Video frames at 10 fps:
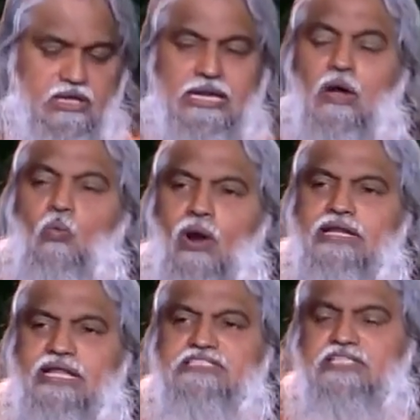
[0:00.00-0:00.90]
Now,
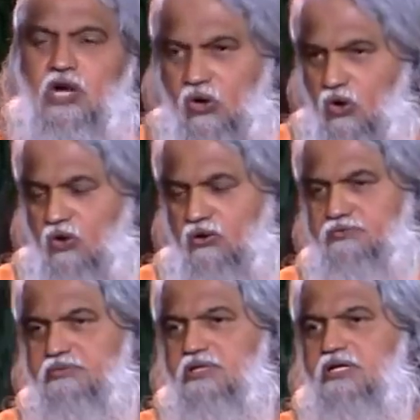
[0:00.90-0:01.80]
what is the law?
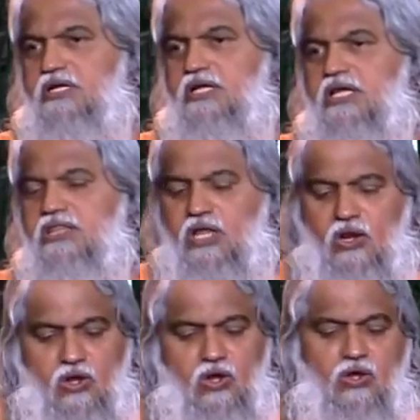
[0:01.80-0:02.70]
The
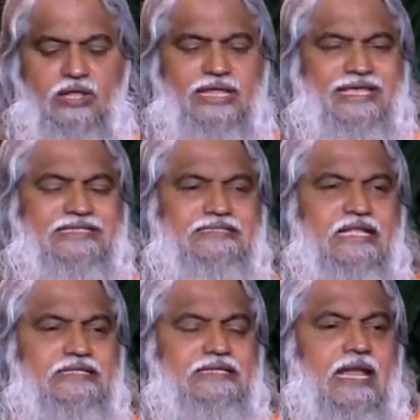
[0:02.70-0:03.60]
law is
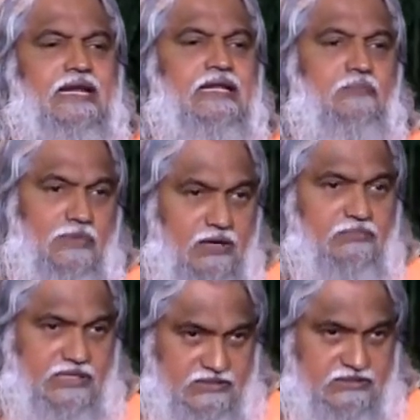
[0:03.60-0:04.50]
the Ten
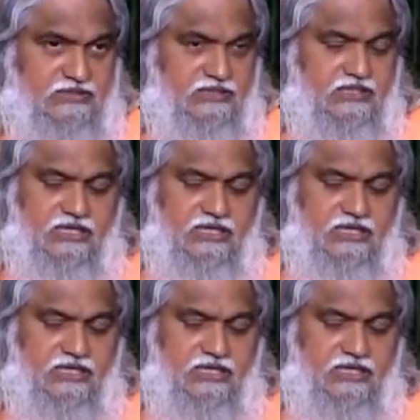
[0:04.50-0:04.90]
Commandments.